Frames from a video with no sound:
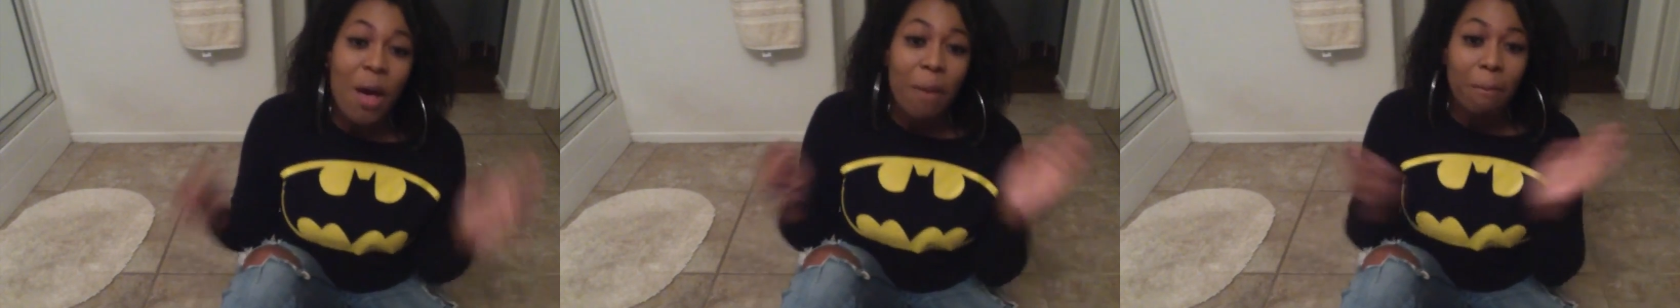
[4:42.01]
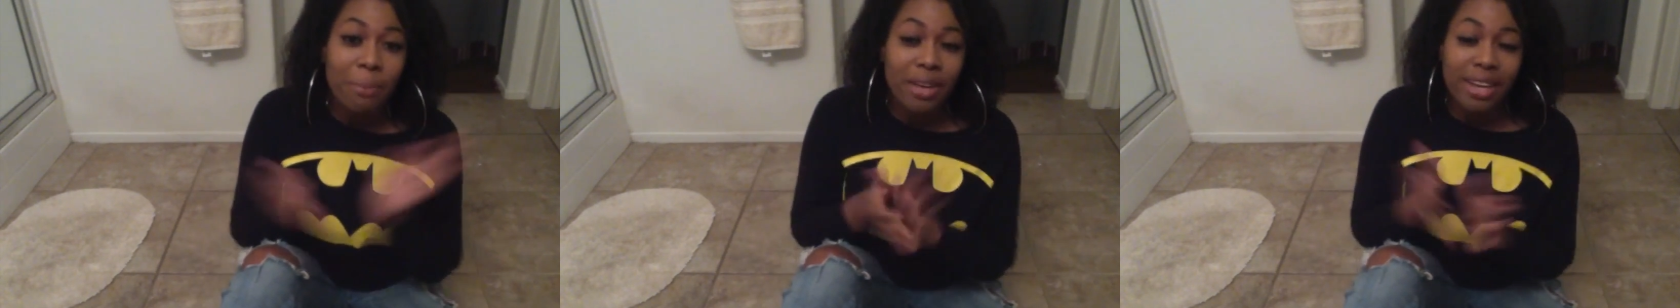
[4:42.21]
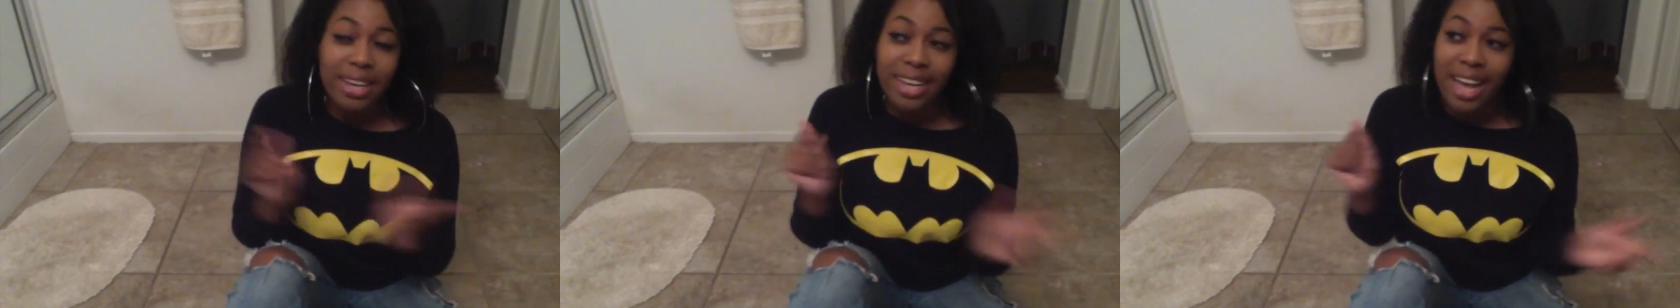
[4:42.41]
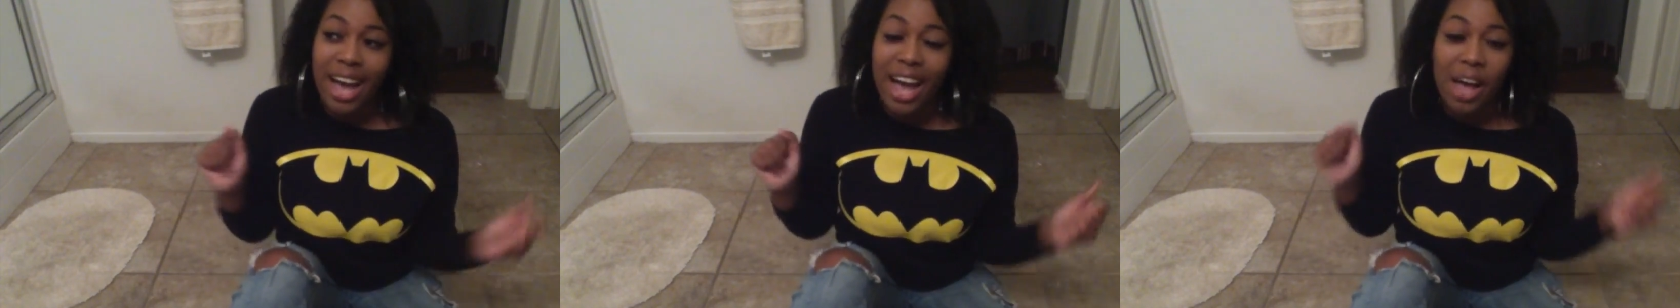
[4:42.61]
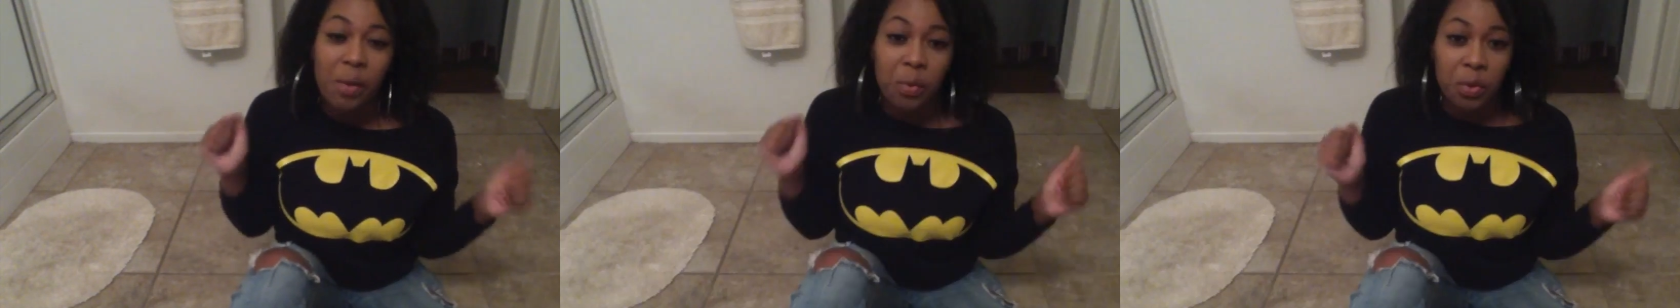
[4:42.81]
But yeah,
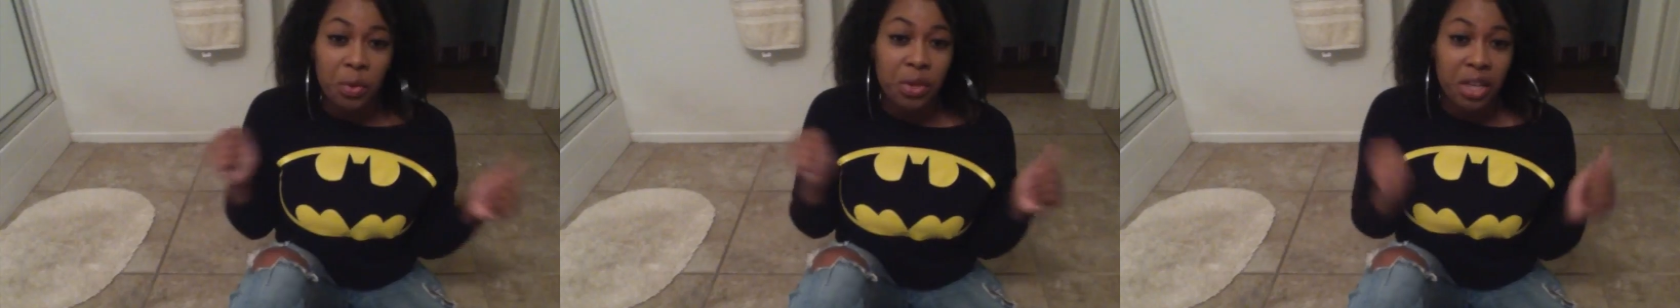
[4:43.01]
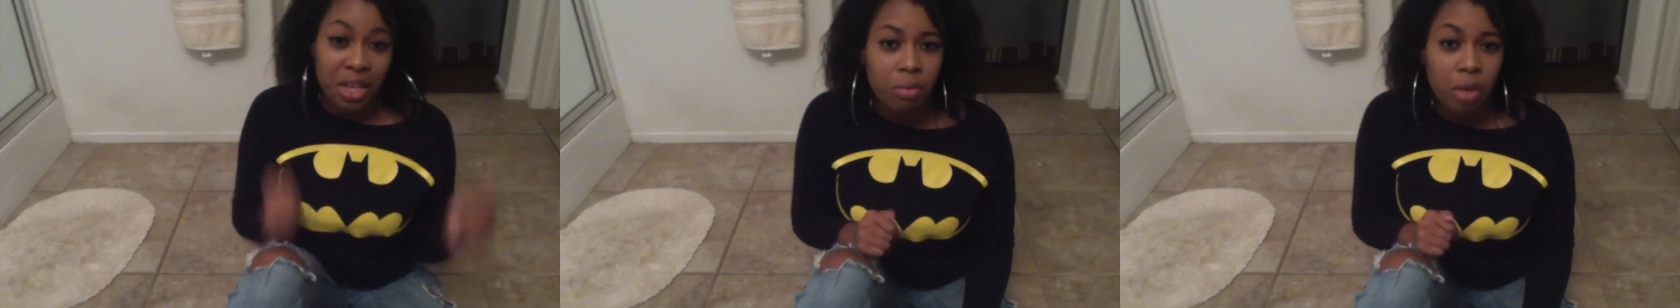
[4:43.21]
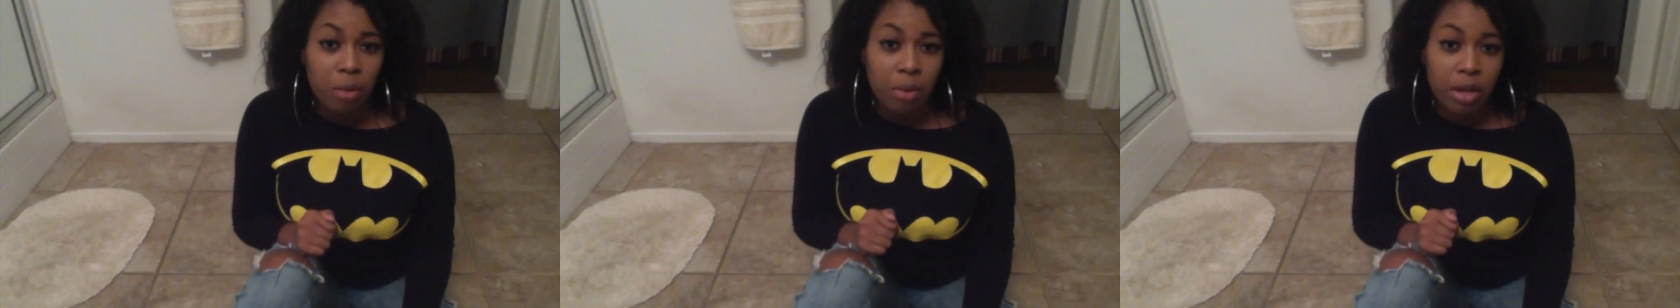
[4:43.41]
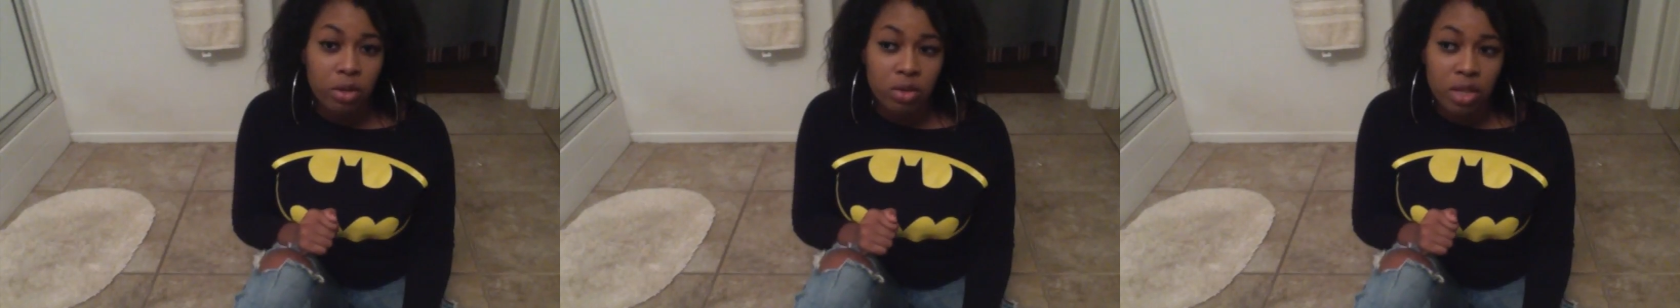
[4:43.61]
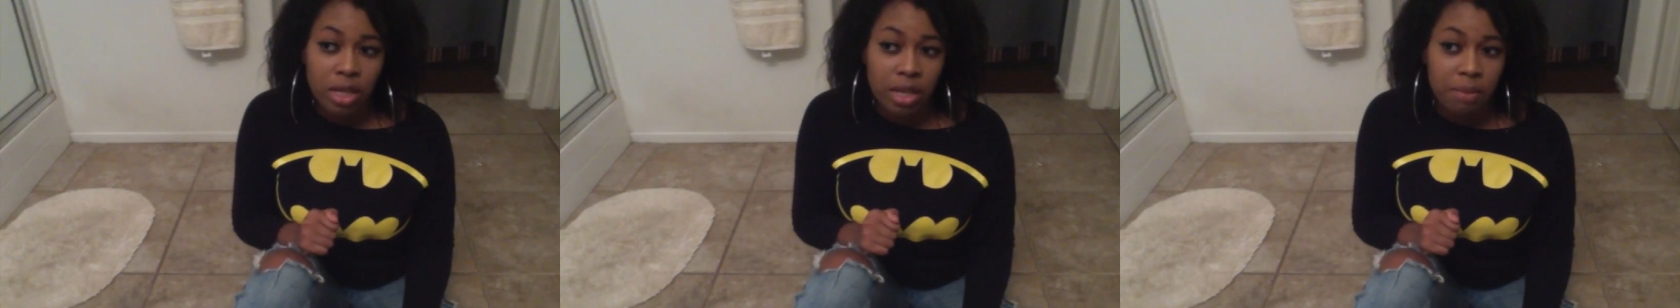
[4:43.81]
I will keep
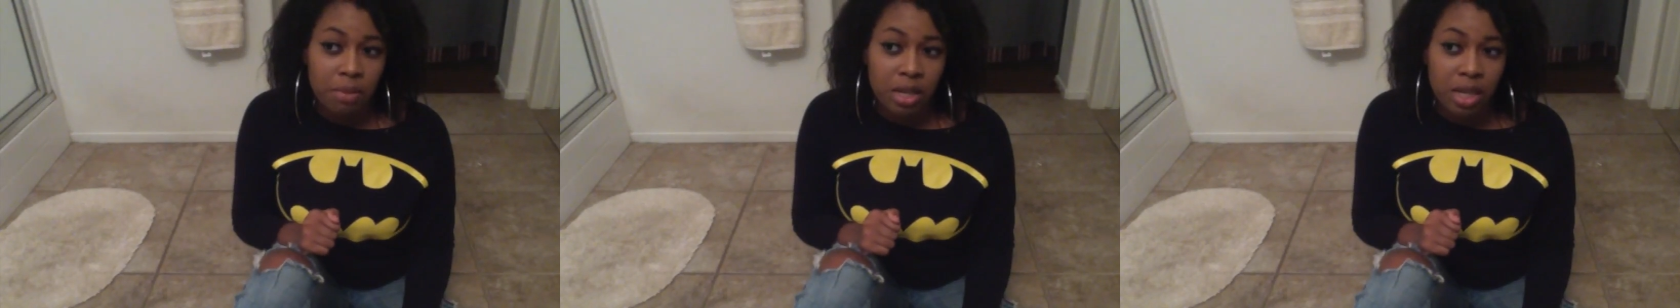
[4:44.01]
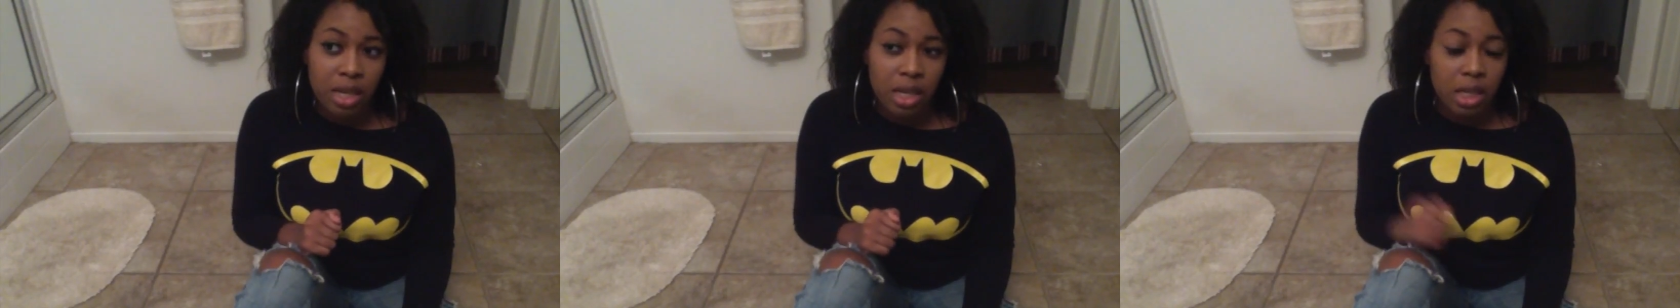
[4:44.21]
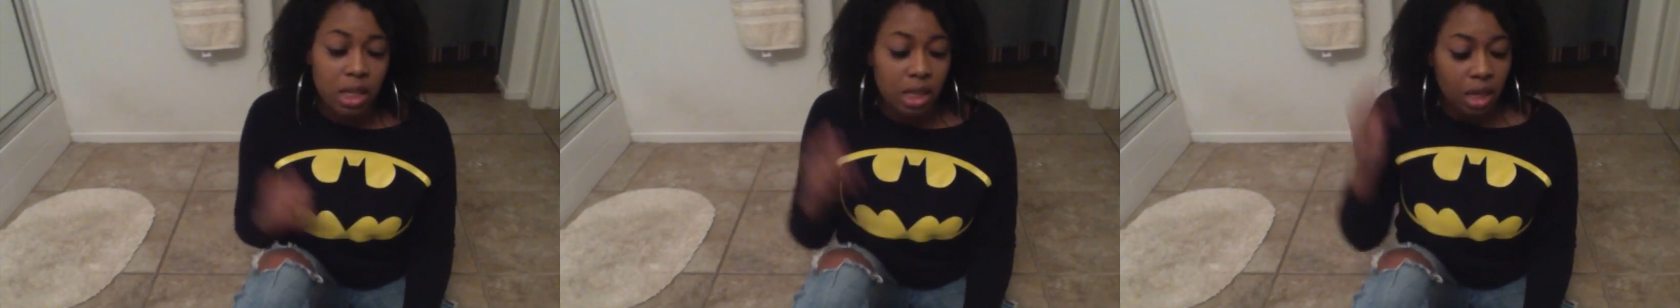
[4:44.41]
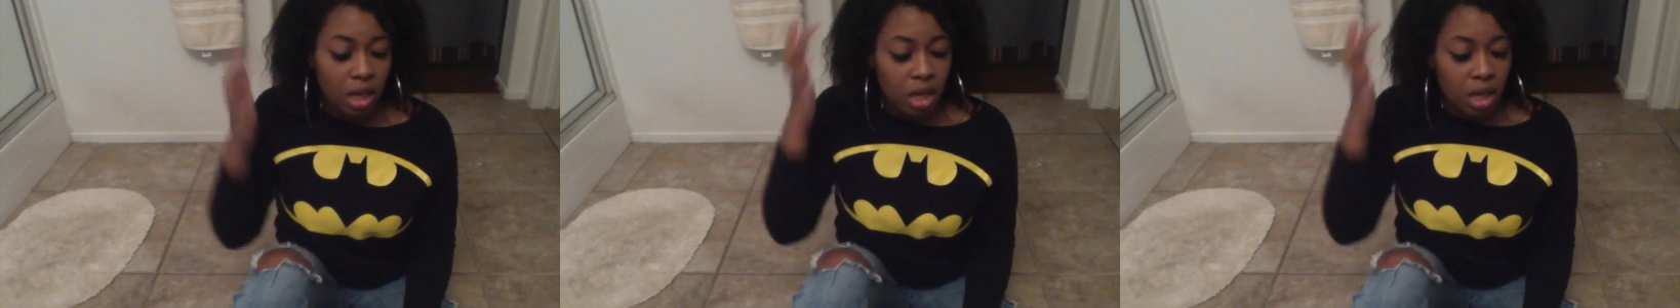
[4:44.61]
posting updates,